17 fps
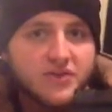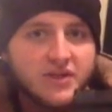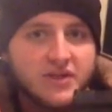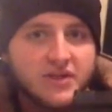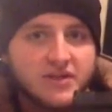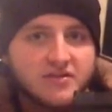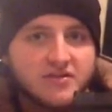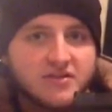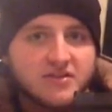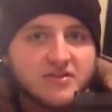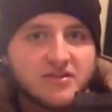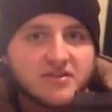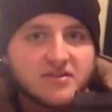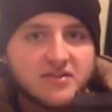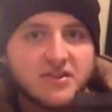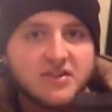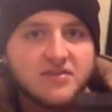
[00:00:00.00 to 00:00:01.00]

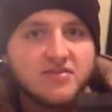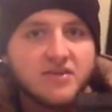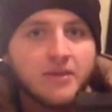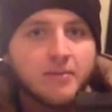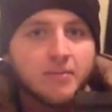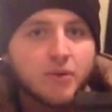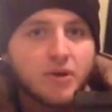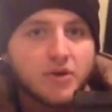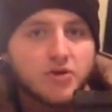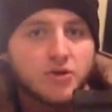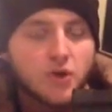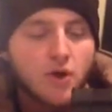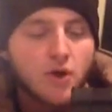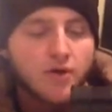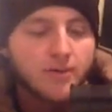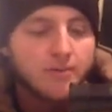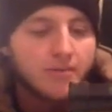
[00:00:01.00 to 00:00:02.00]
inconsistencies and pressure
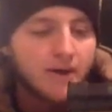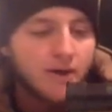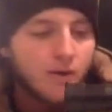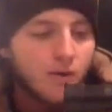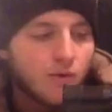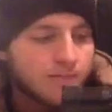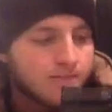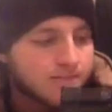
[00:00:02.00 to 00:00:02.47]
on the barrel.